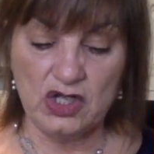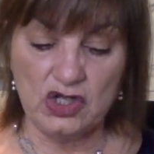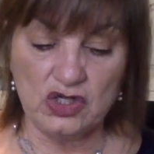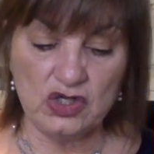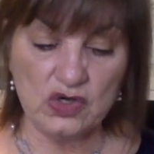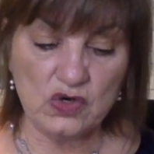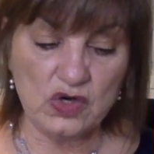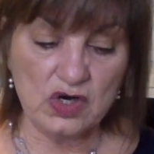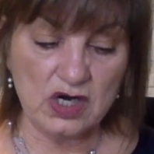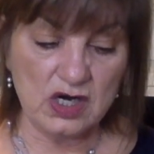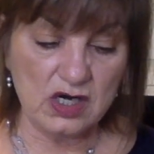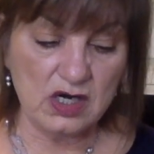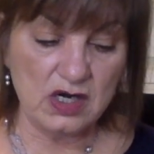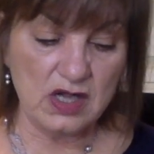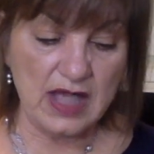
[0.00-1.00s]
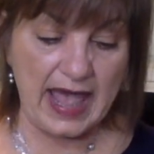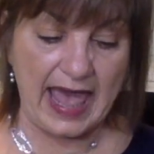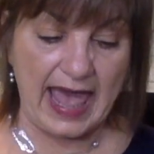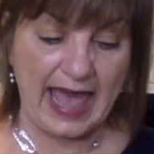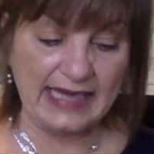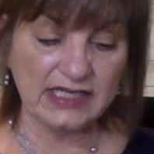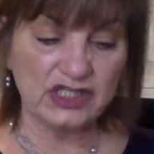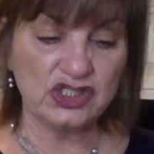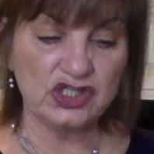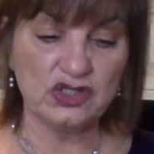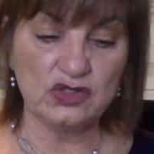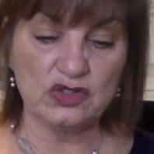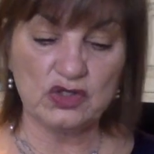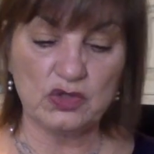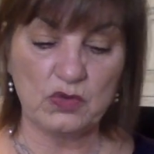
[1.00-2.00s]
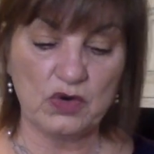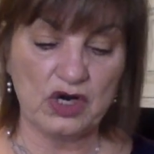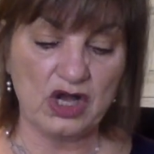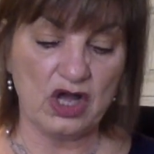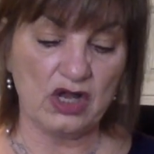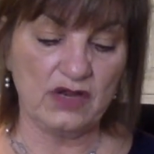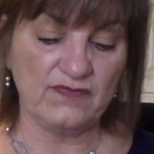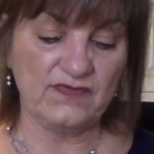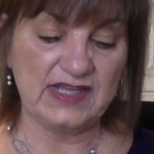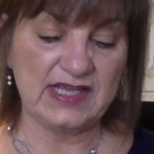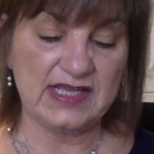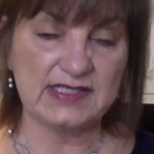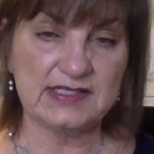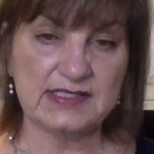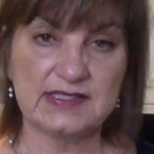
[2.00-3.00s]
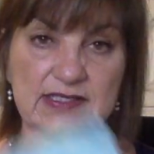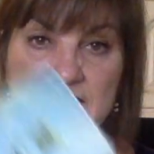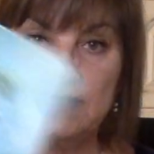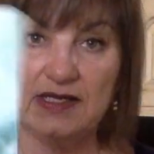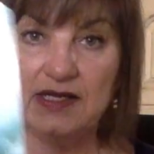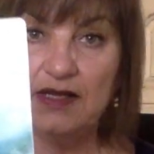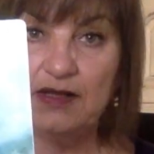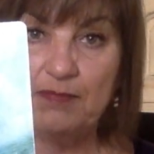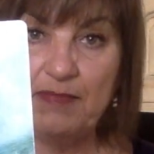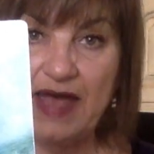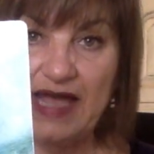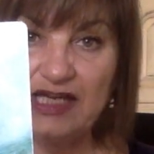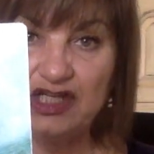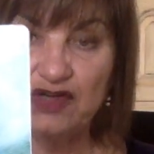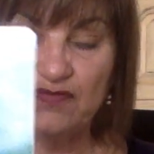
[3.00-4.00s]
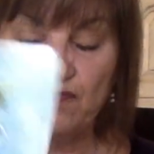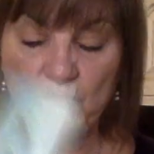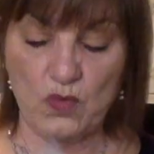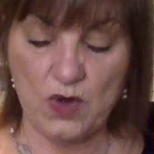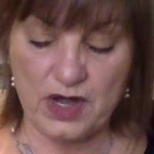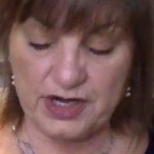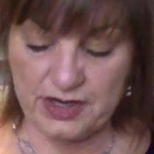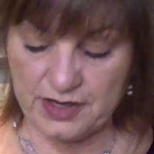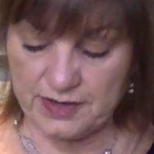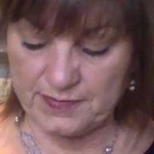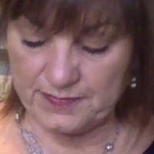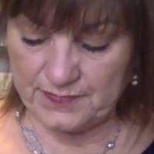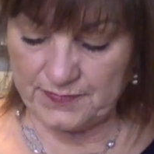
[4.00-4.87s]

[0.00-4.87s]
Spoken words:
Your attitude toward all of this, Page of Water.